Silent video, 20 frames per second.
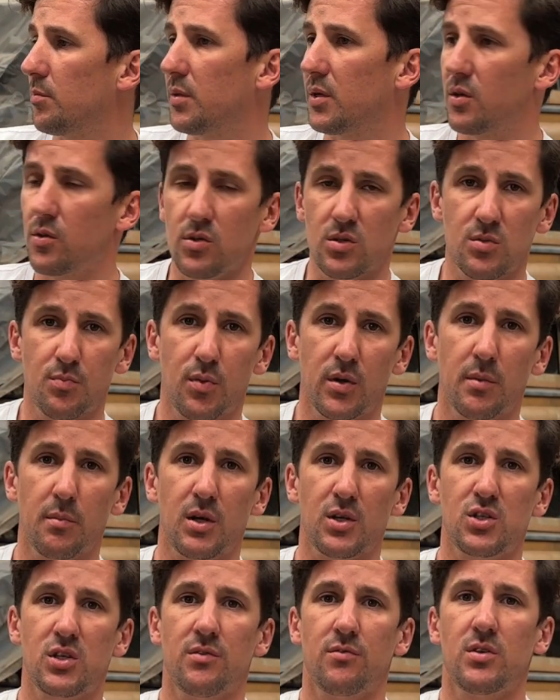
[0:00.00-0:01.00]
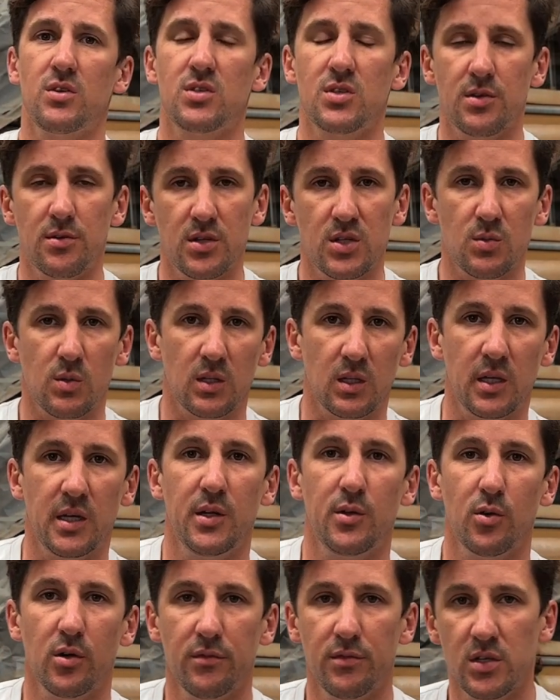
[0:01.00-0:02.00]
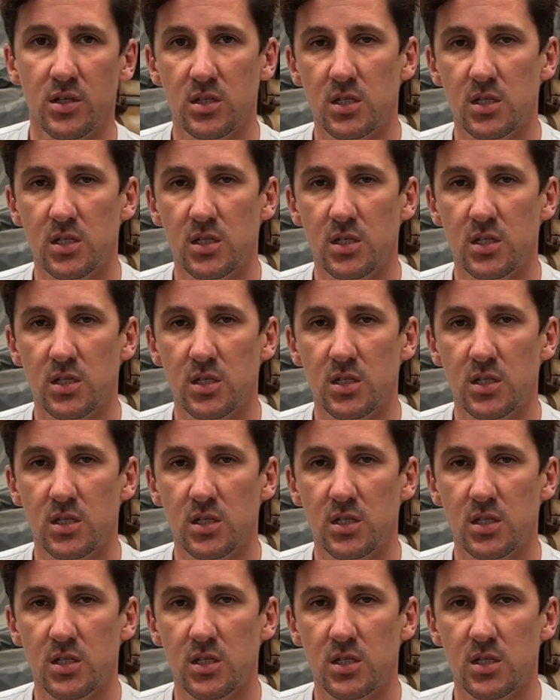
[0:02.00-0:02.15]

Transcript: because pretty much every Series 1 Land Rover you